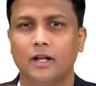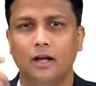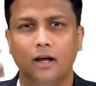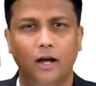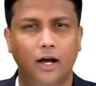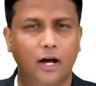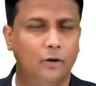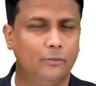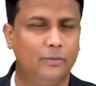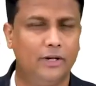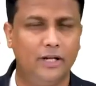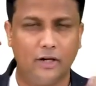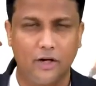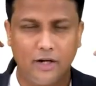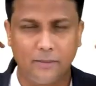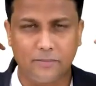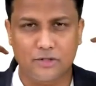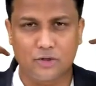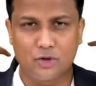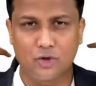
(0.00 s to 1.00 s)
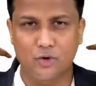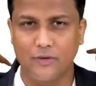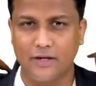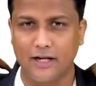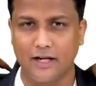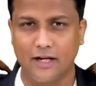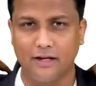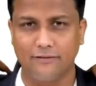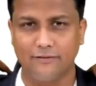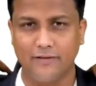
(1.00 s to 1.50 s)
How many ribs do we
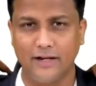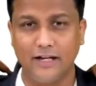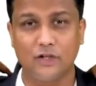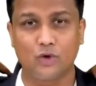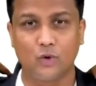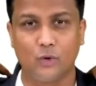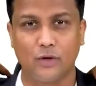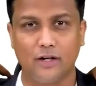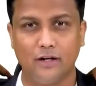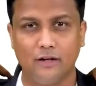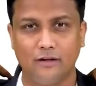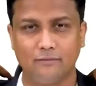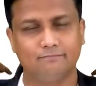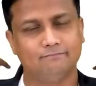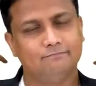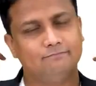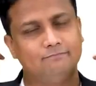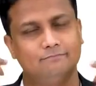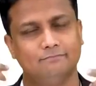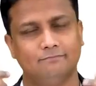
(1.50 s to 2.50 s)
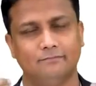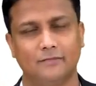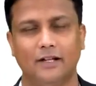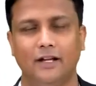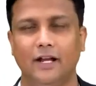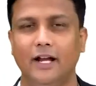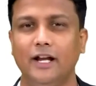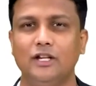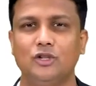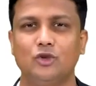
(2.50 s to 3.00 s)
have in total?
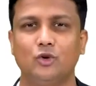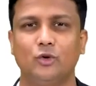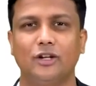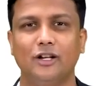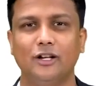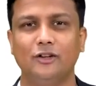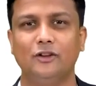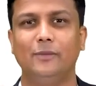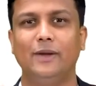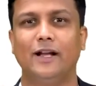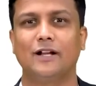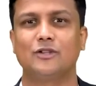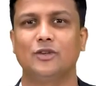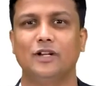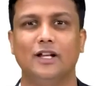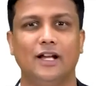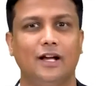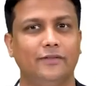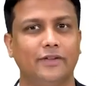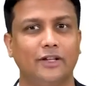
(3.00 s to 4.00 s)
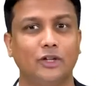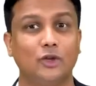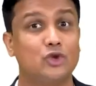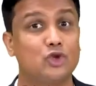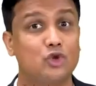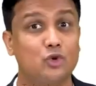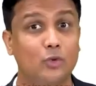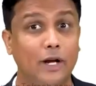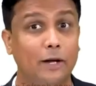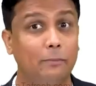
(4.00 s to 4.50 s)
In total, you'll be actually having those
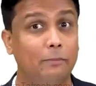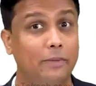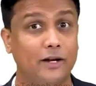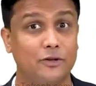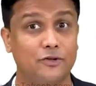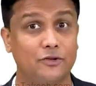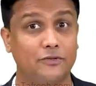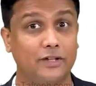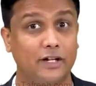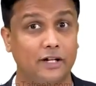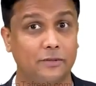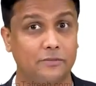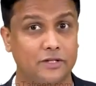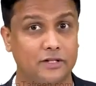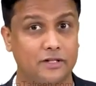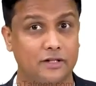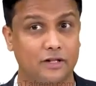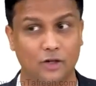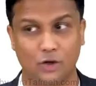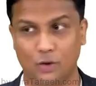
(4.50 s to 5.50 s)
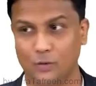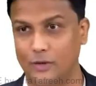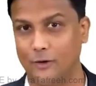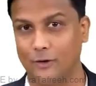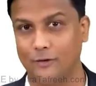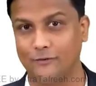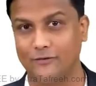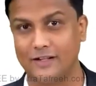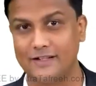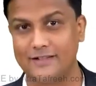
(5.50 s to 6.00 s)
12 pairs of the ribs, 12
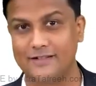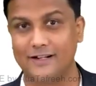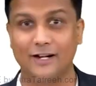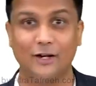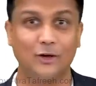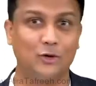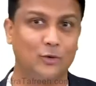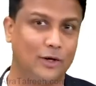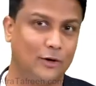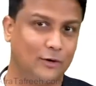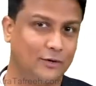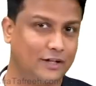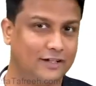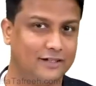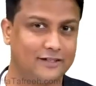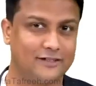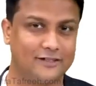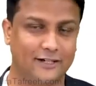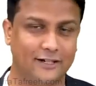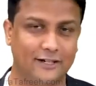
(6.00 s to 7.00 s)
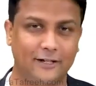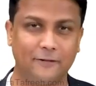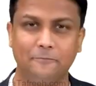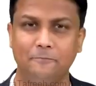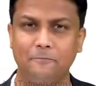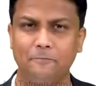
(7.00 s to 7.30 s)
on one side and 12 on the other side.